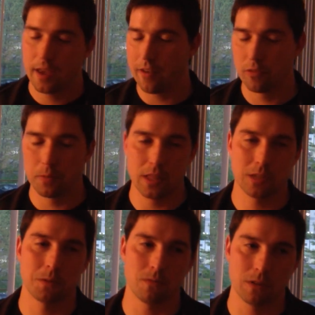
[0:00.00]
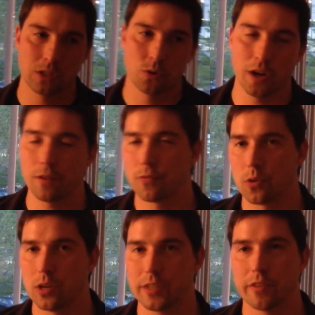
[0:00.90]
Everybody that's been retweeting
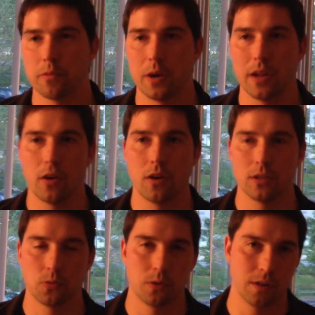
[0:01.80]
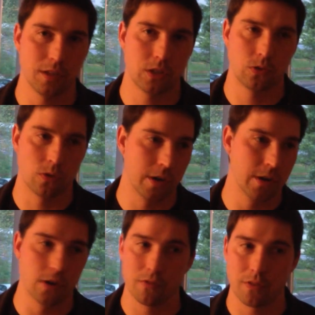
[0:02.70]
for us, everybody on Twitter that's
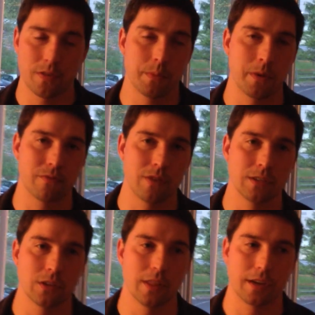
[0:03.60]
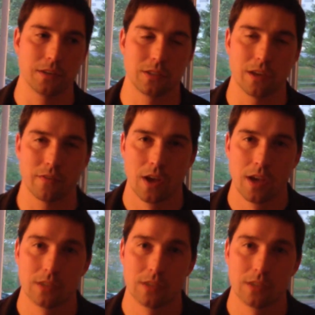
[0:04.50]
joined, all of our family and friends, all that good stuff.